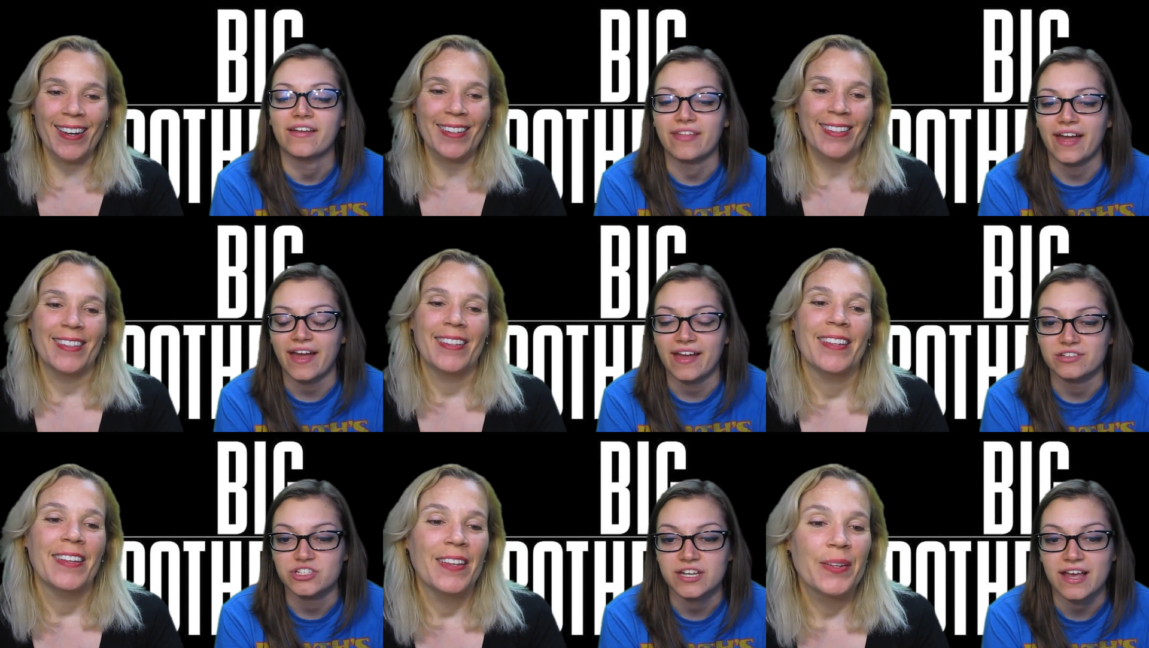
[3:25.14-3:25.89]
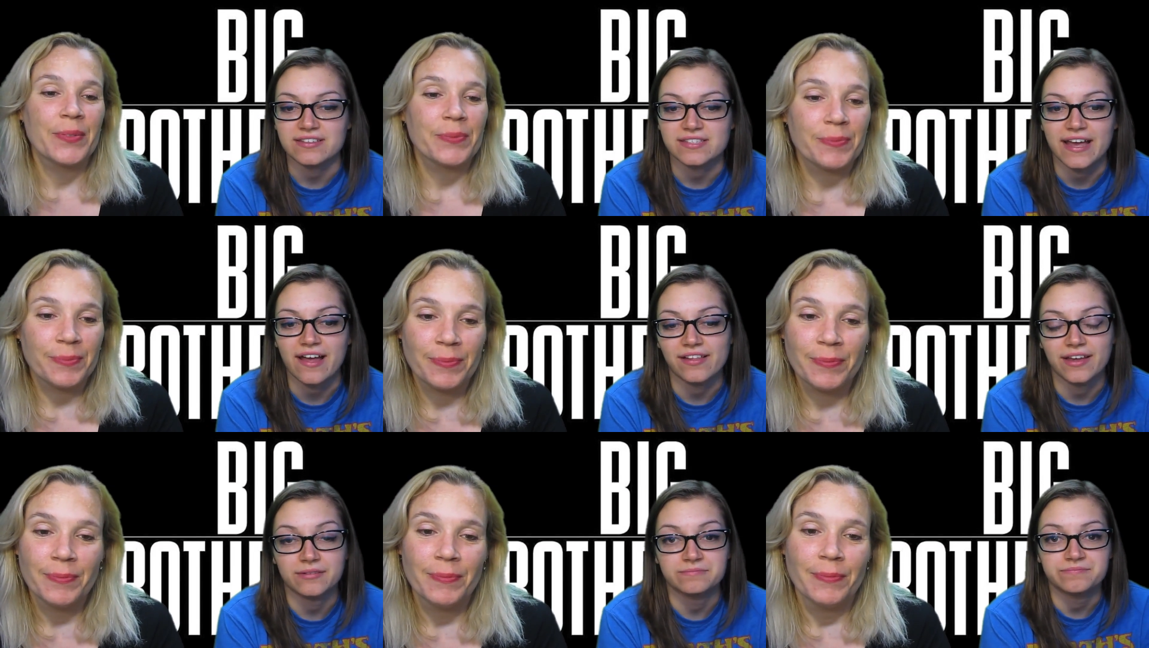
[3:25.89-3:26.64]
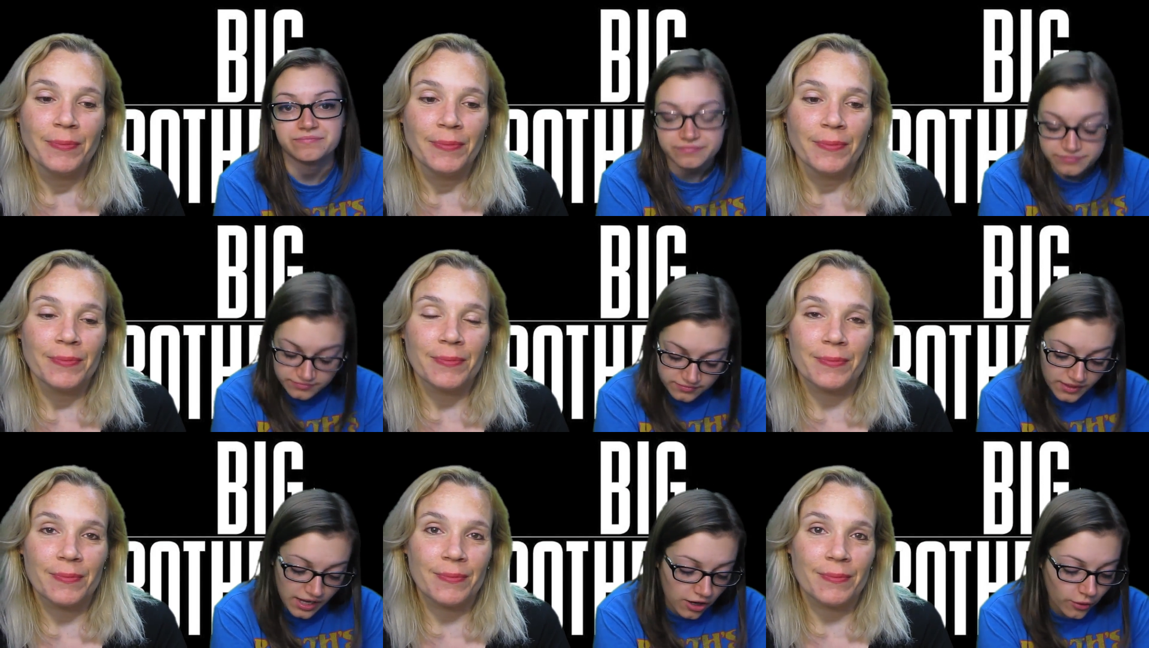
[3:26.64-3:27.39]
Speaker 1: and then she asks Helen,
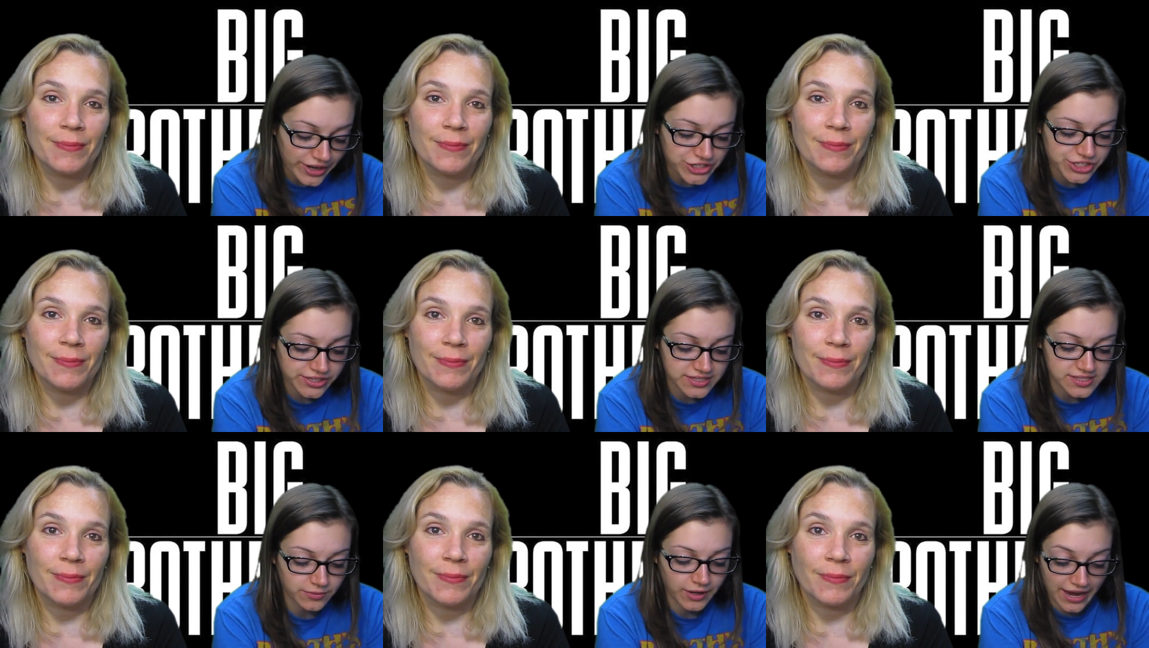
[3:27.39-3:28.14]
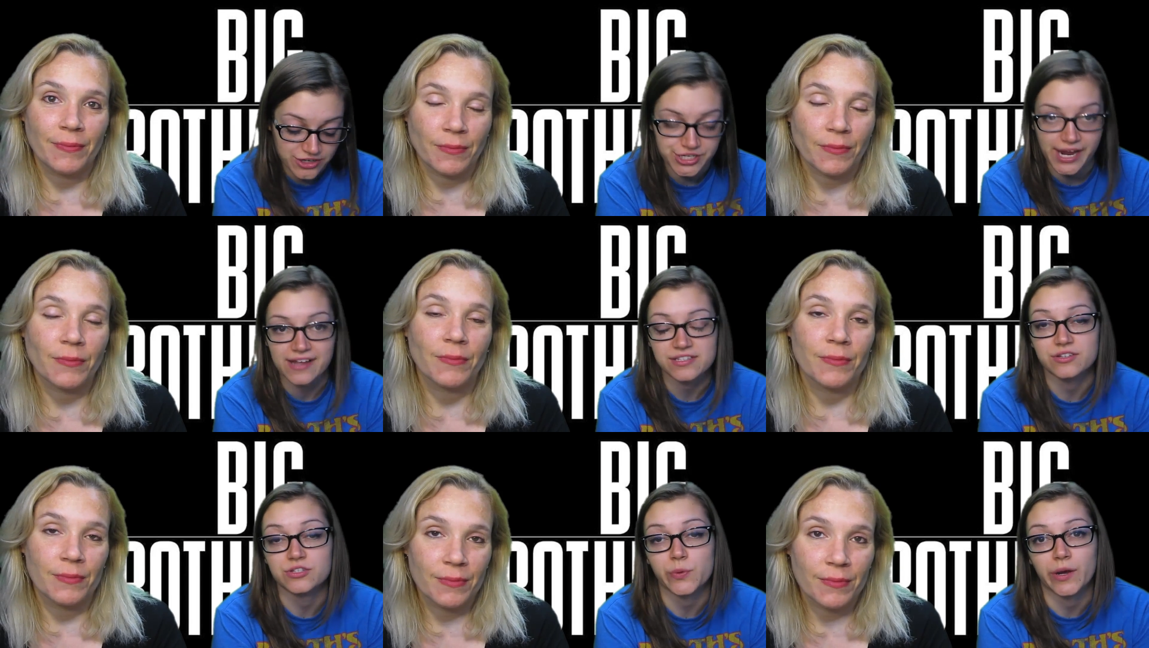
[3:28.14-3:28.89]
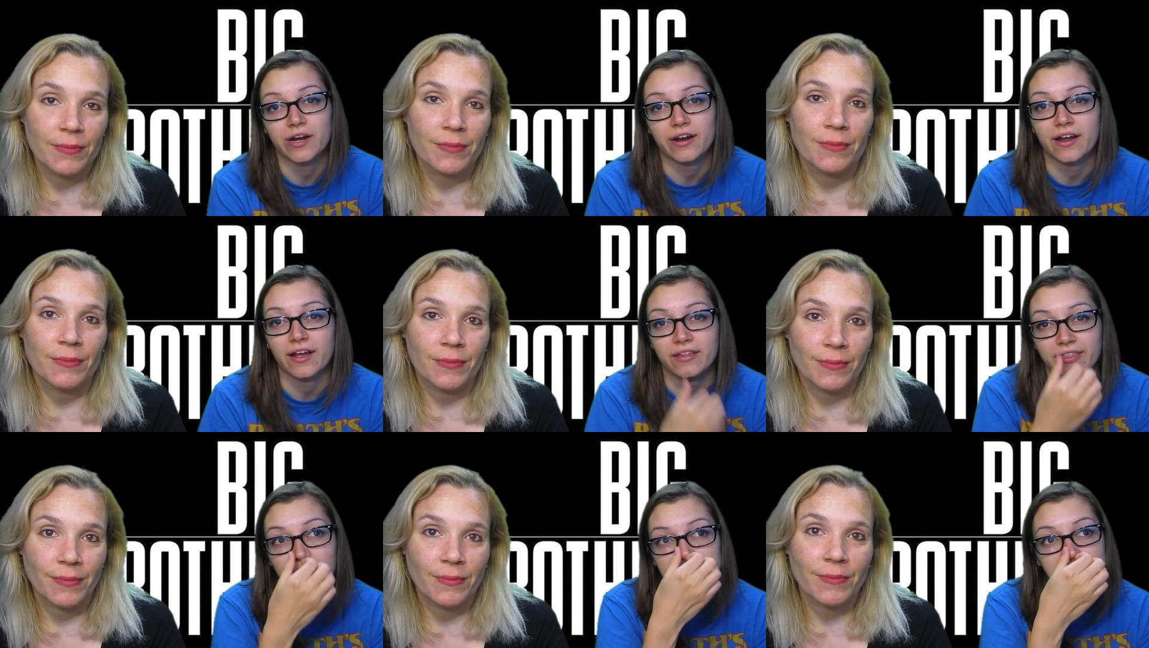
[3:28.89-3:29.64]
a question that someone actually asked on Twitter
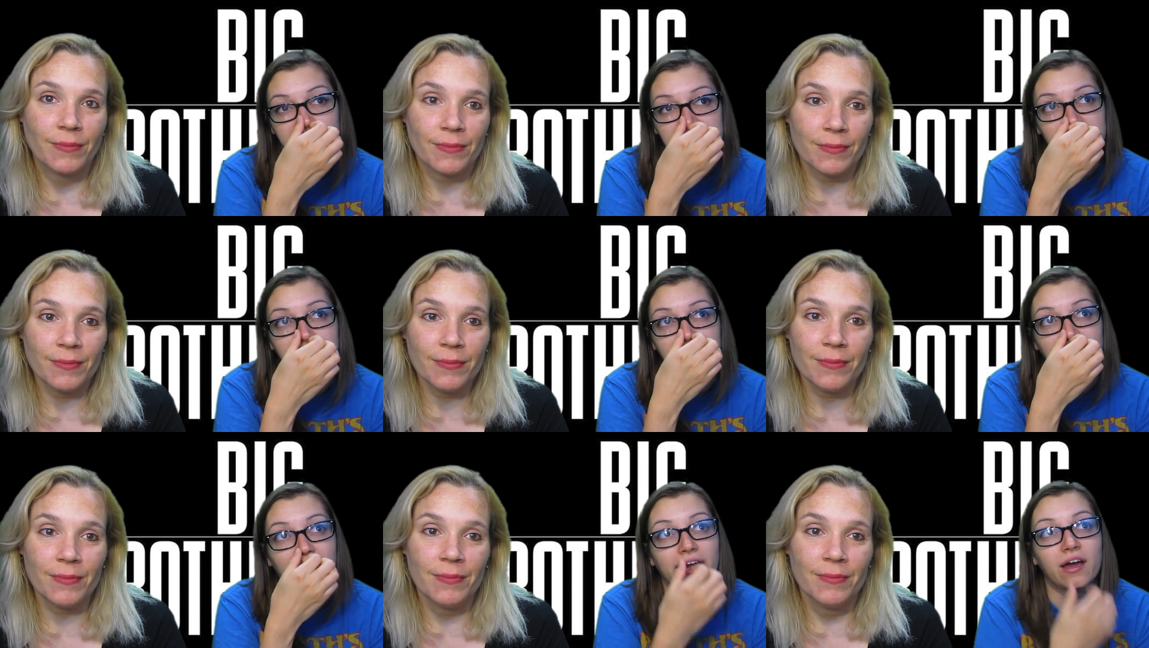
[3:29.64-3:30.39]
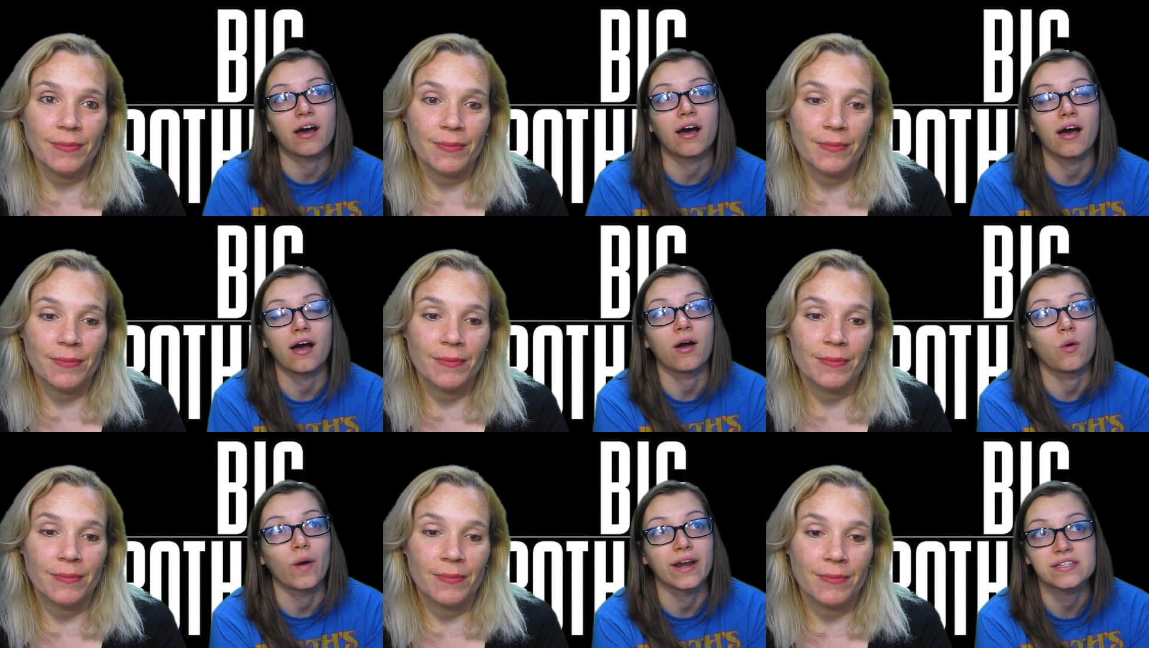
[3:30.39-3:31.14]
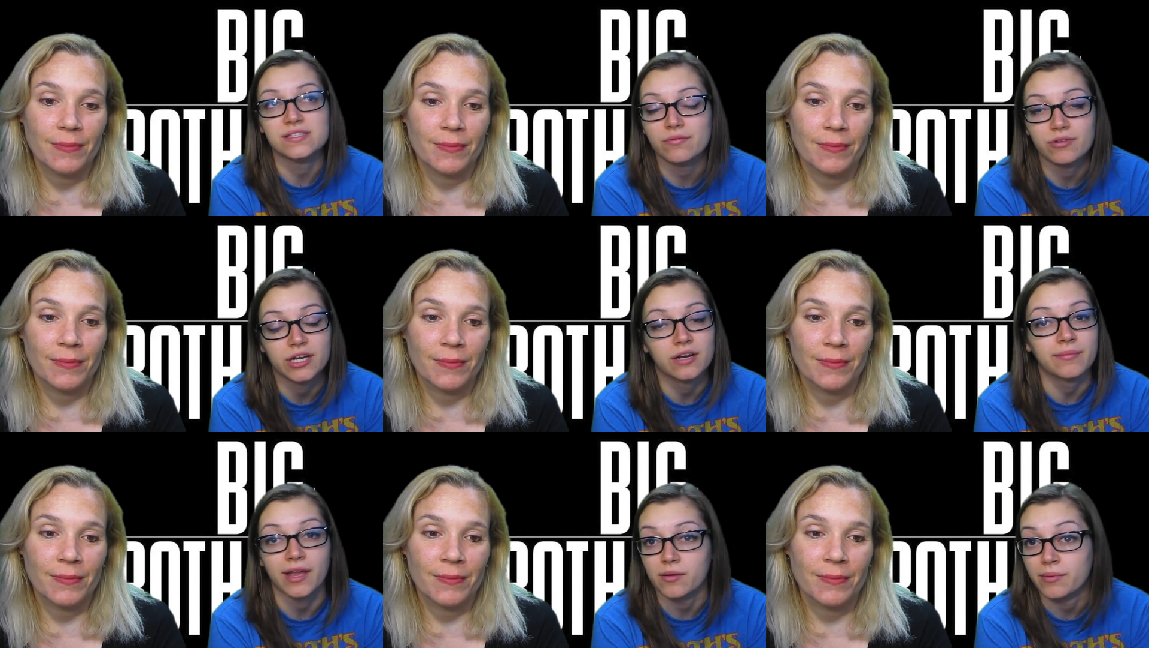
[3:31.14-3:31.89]
that was basically like, uh, when is someone
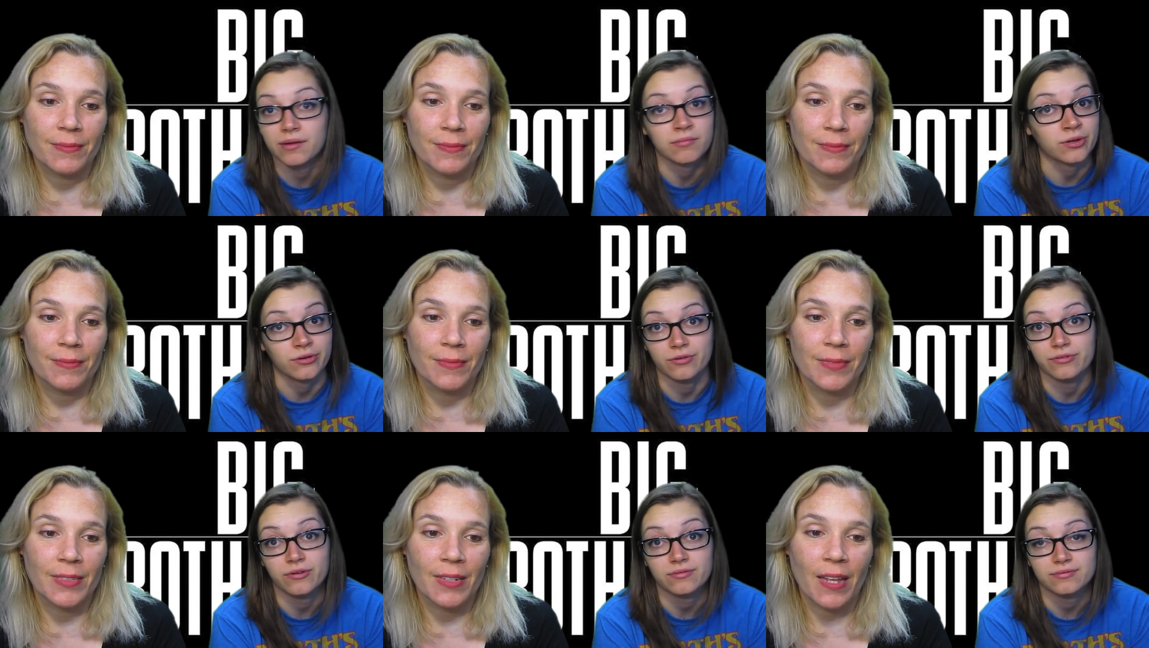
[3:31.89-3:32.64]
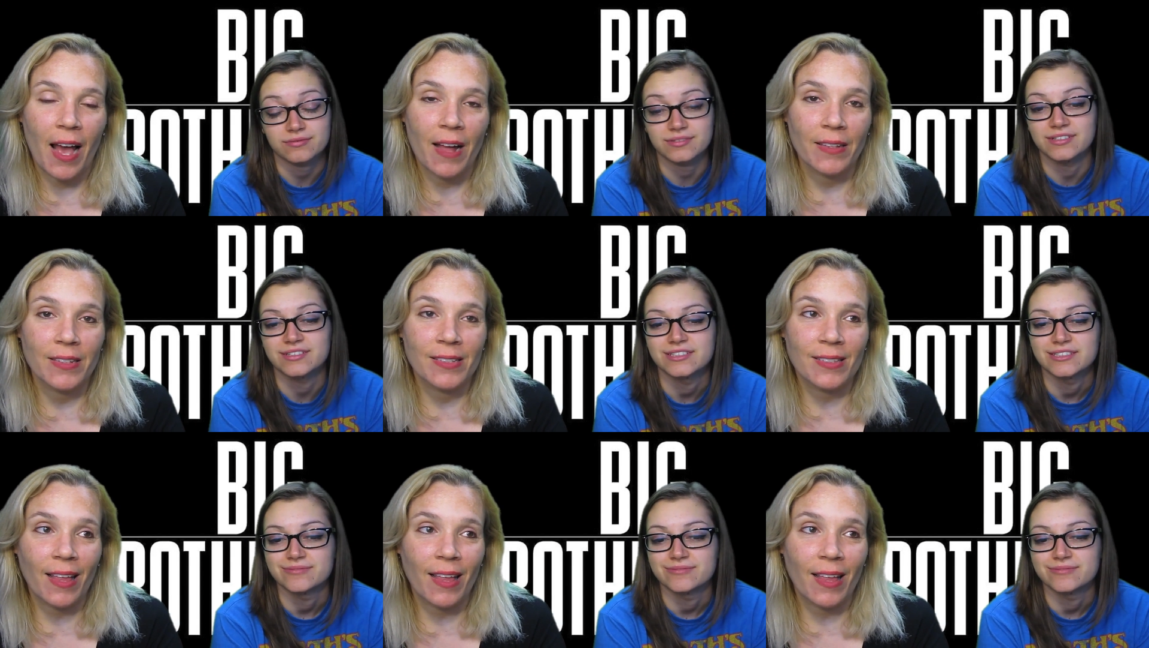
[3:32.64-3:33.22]
gonna make a big move? Helen's